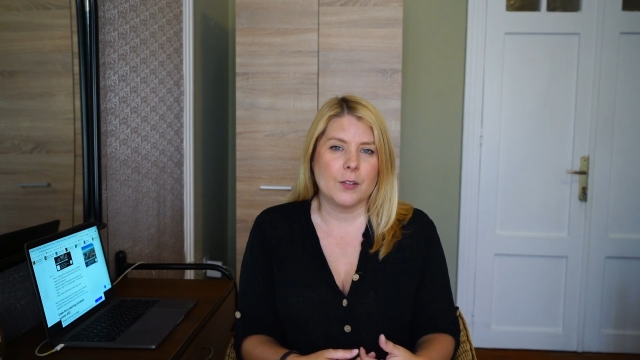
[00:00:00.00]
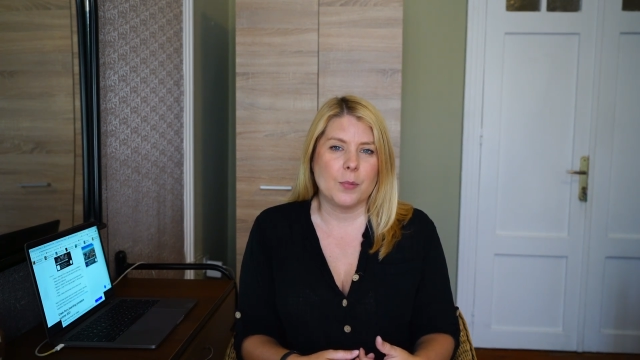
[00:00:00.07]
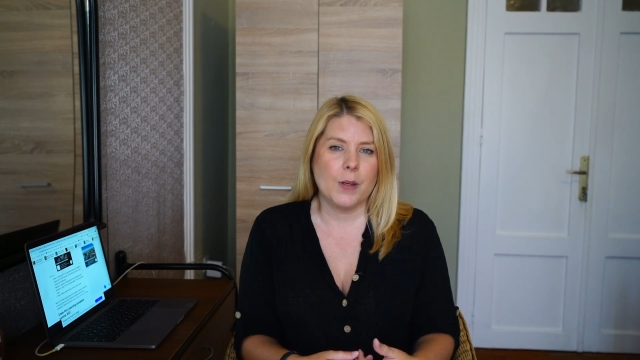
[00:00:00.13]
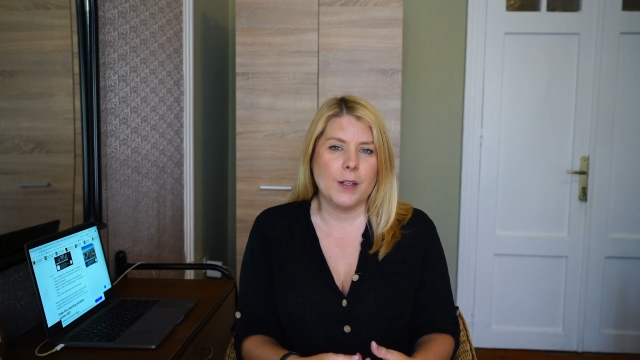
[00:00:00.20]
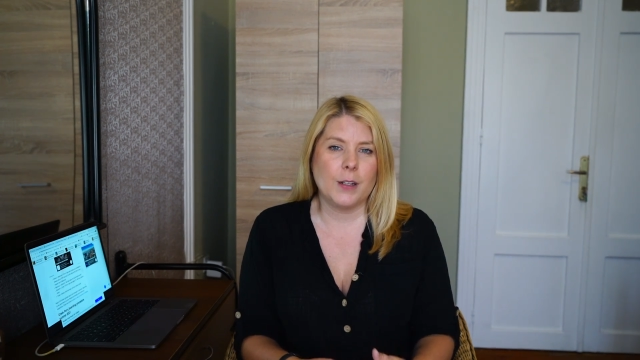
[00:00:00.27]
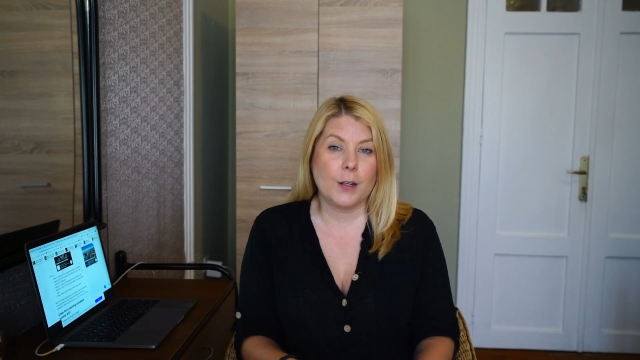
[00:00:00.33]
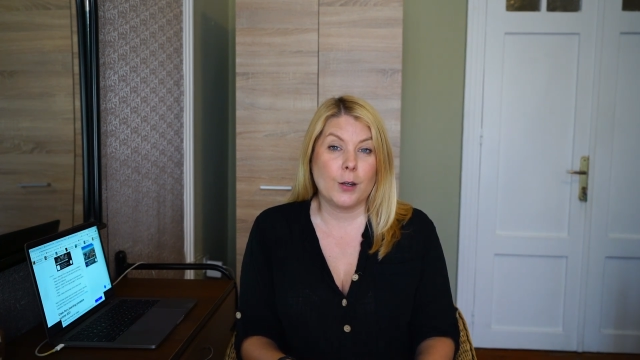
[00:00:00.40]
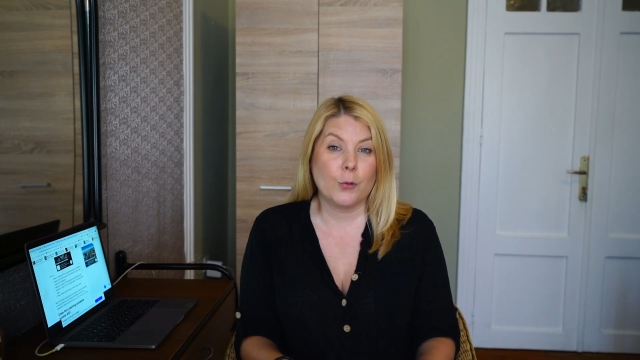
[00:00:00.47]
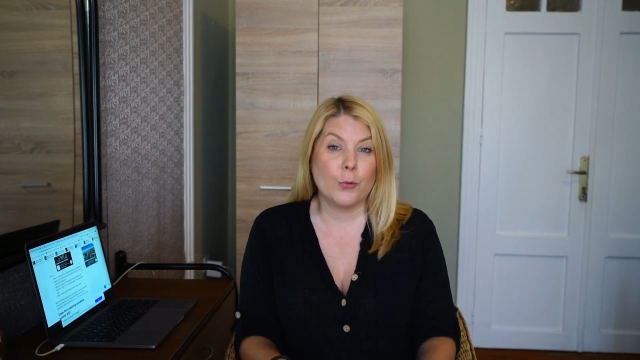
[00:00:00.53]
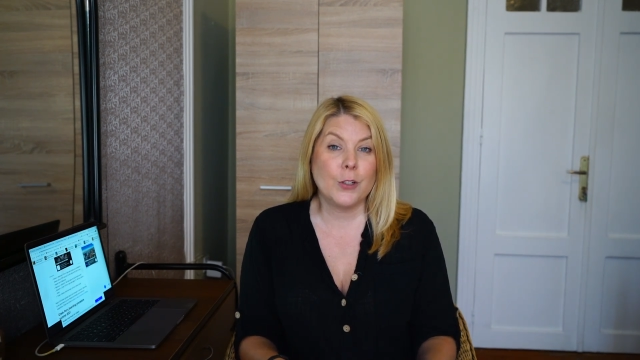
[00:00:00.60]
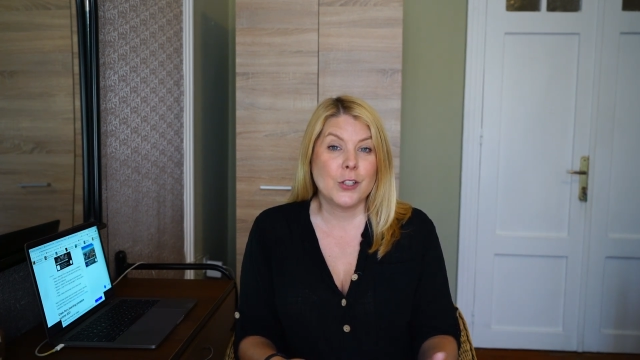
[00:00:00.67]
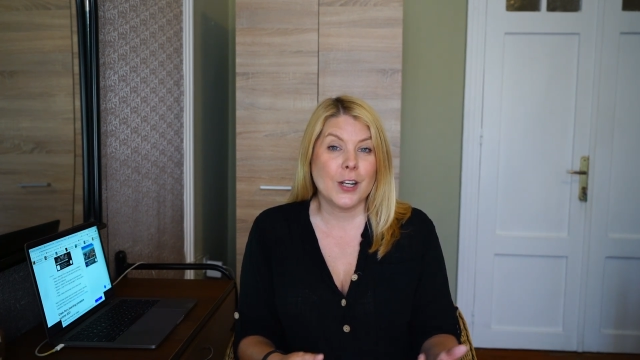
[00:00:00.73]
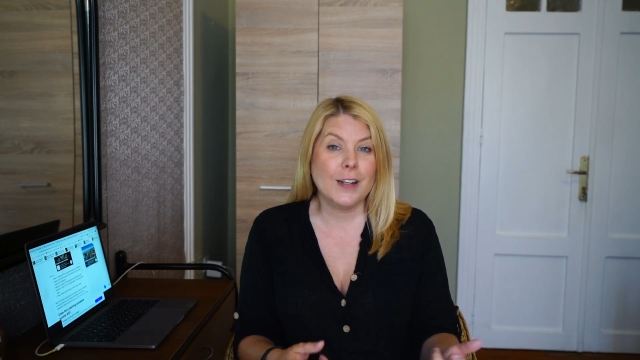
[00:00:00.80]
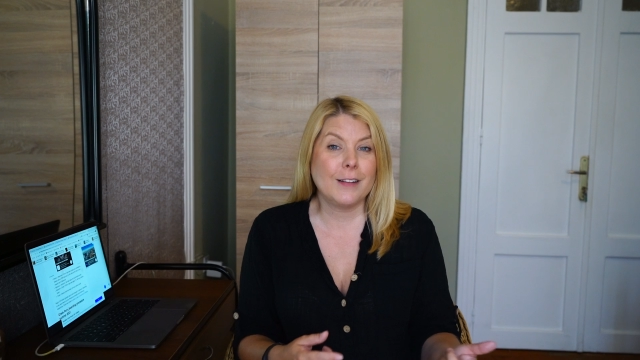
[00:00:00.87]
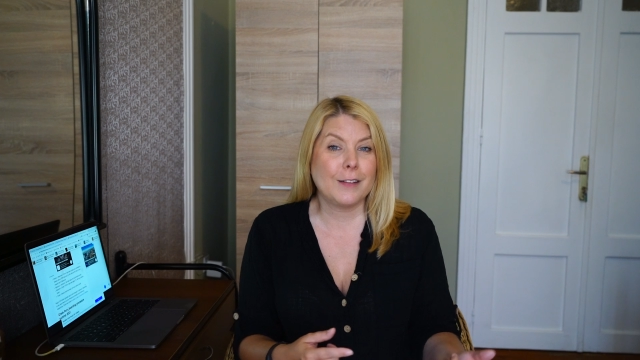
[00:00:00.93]
depending on
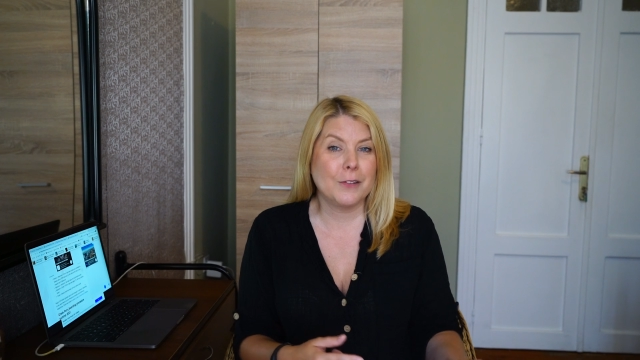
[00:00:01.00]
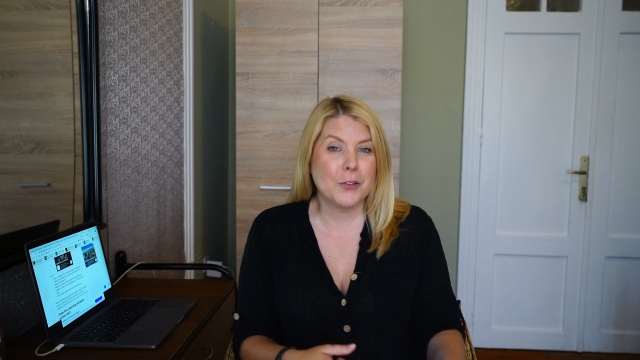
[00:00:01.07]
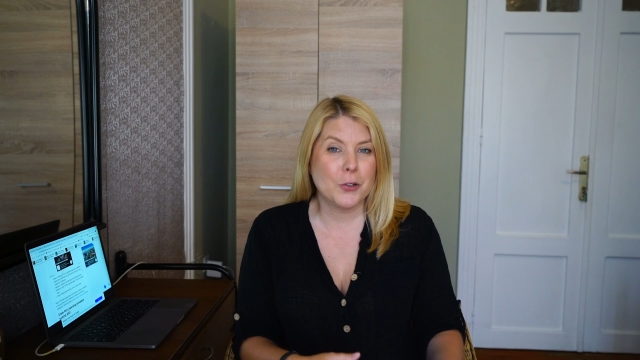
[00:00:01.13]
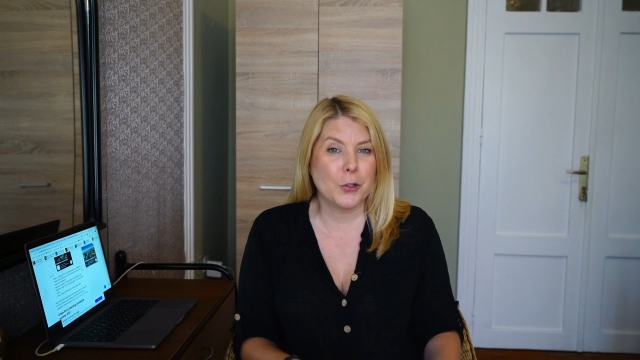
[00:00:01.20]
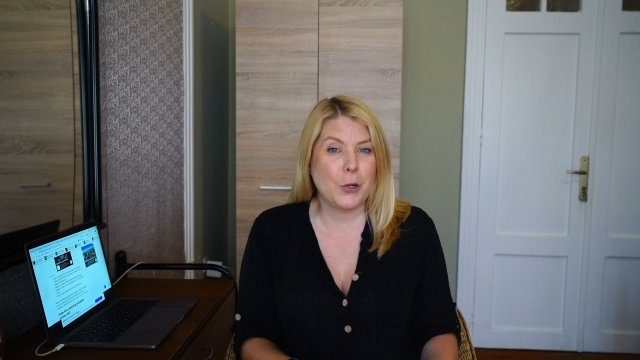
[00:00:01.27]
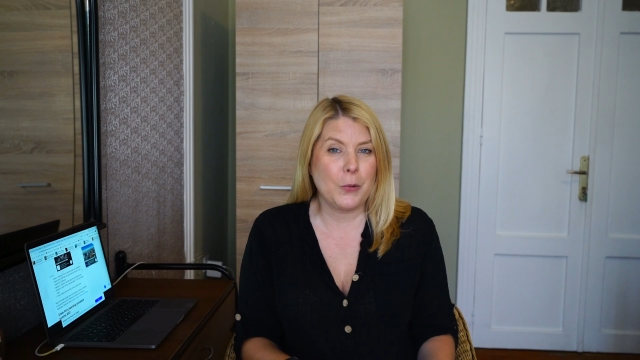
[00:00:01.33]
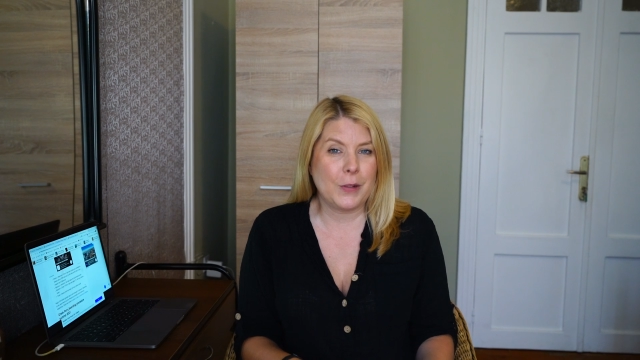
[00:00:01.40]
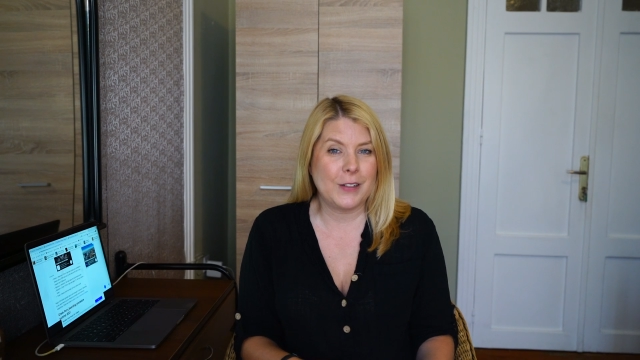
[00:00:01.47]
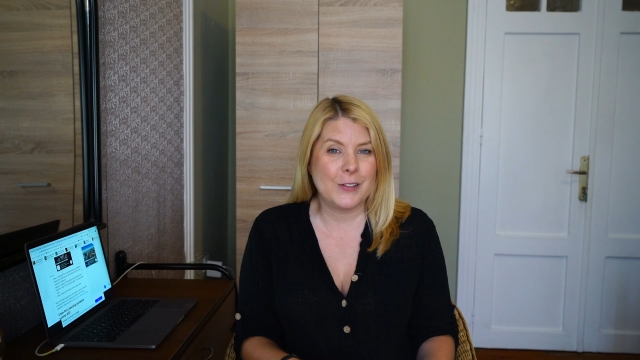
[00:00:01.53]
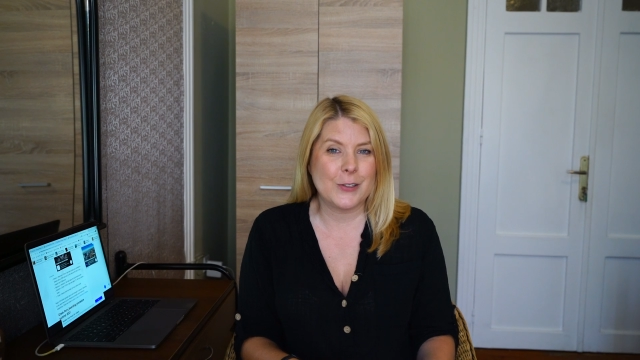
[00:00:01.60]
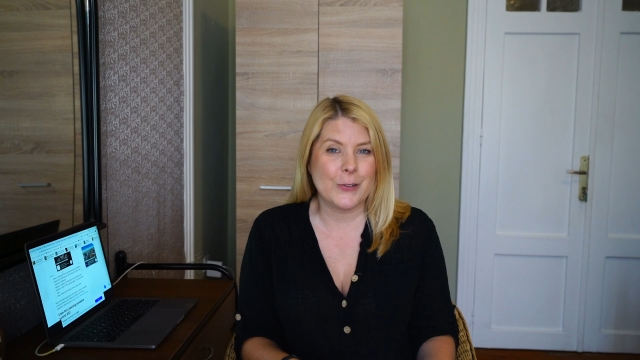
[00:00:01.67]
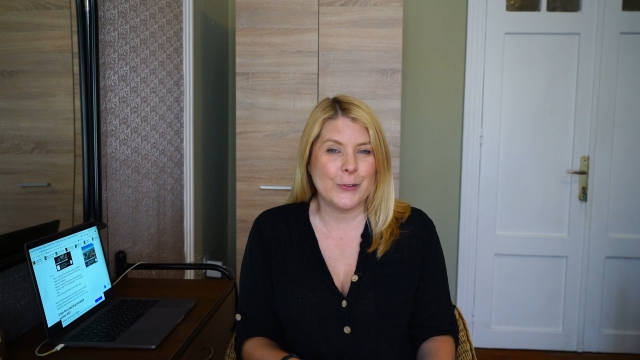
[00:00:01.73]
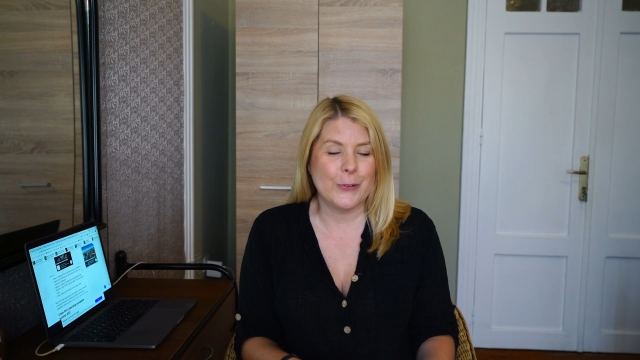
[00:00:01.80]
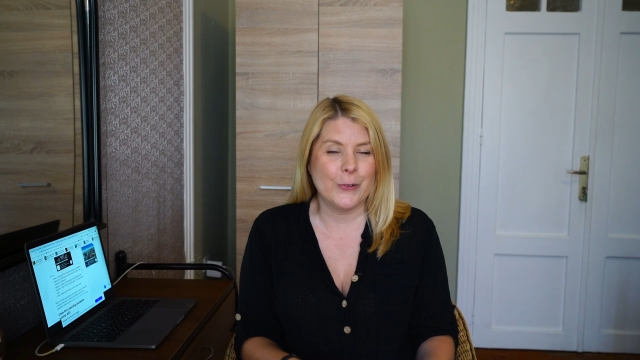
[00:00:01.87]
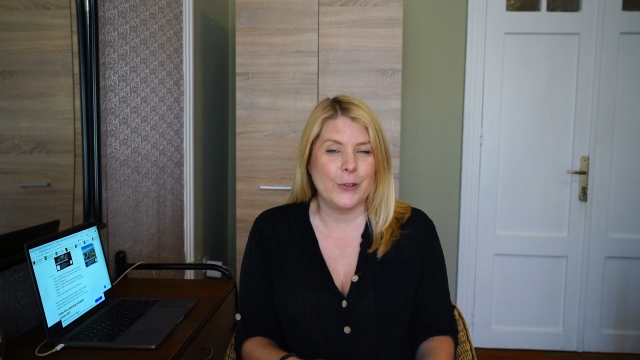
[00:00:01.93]
which island you're going
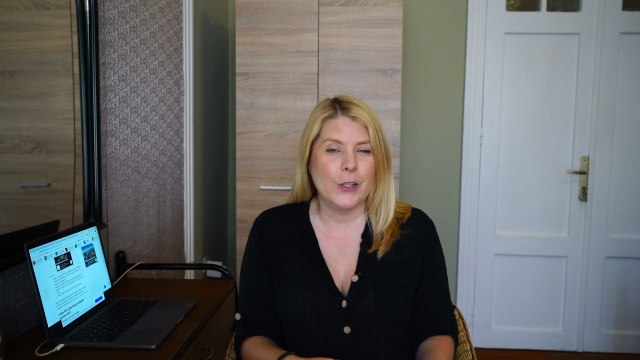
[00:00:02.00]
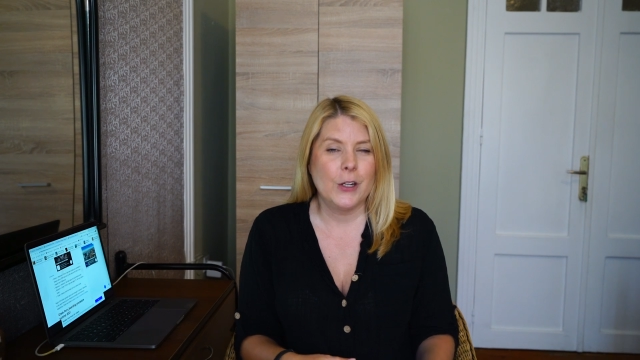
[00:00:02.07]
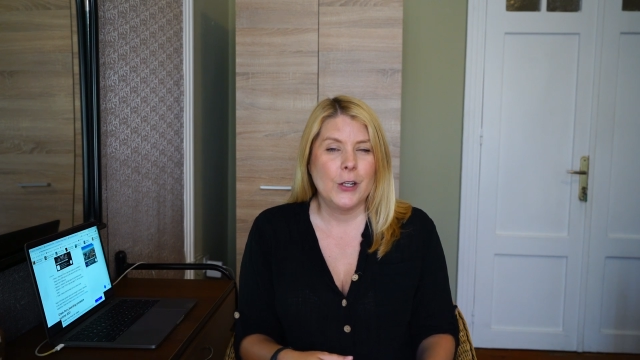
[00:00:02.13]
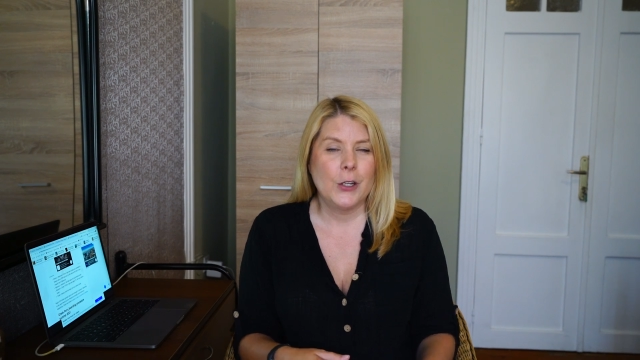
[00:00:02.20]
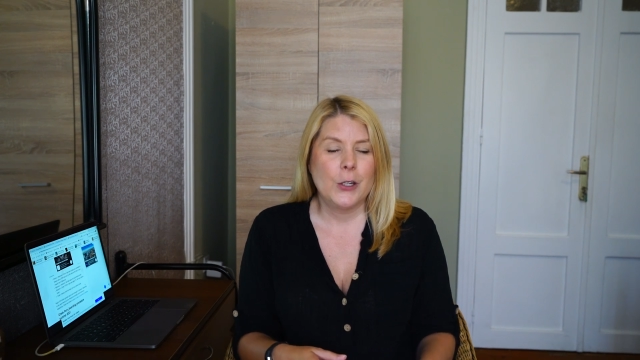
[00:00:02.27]
to,